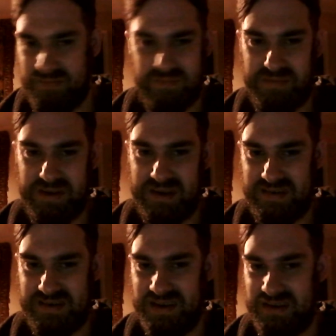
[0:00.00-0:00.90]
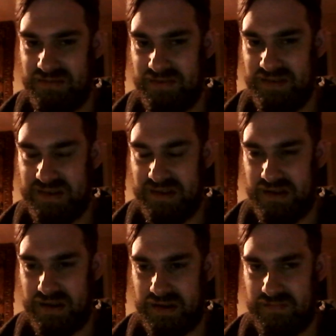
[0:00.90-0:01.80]
because she wants to
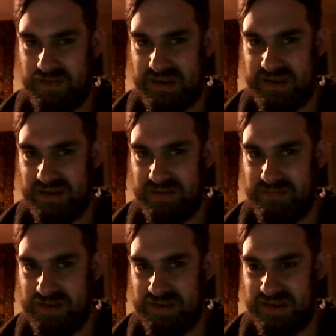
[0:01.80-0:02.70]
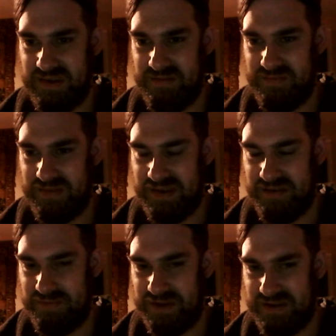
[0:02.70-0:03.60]
like visit the museum, so
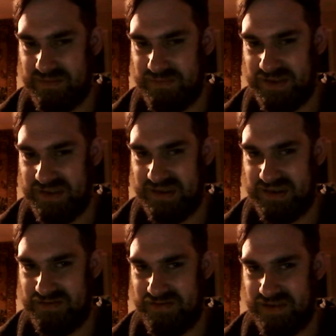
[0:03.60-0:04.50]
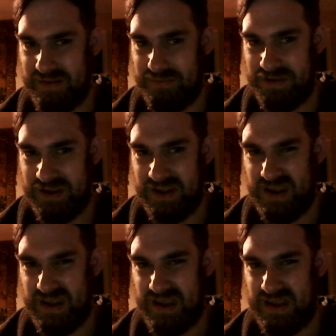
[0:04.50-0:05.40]
it becomes this trip.
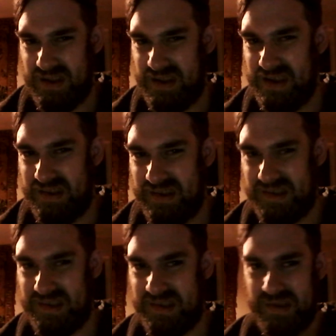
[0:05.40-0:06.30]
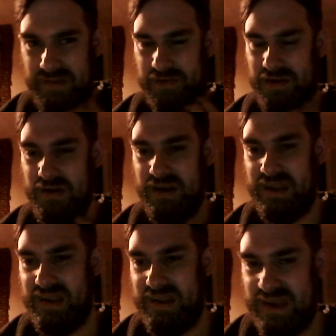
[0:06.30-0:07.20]
Now there's this other guy
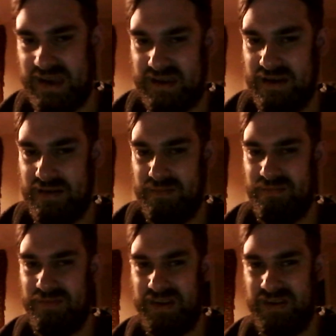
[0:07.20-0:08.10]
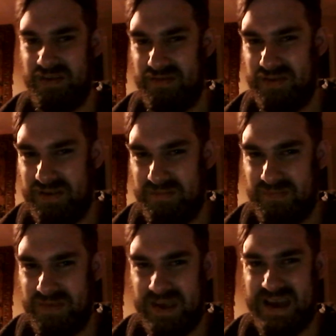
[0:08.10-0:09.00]
that comes who I
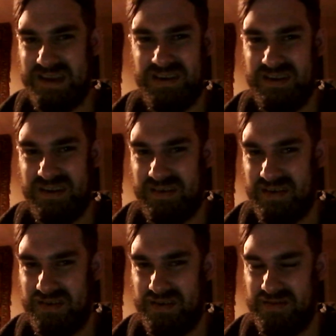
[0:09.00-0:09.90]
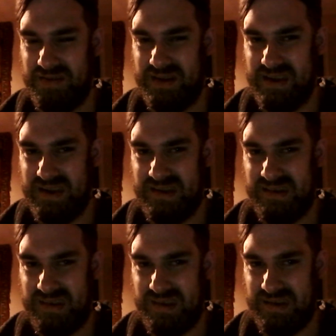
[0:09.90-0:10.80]
actually don't know who it
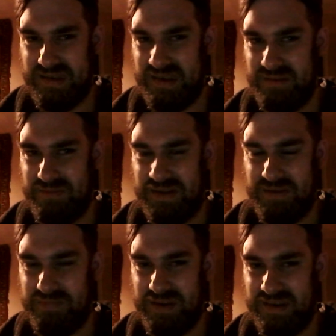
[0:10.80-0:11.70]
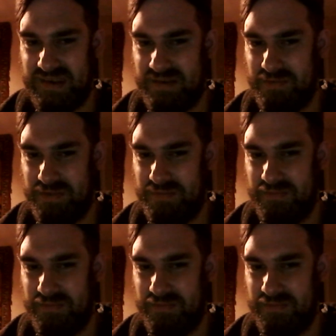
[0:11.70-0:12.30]
is. Seems to be someone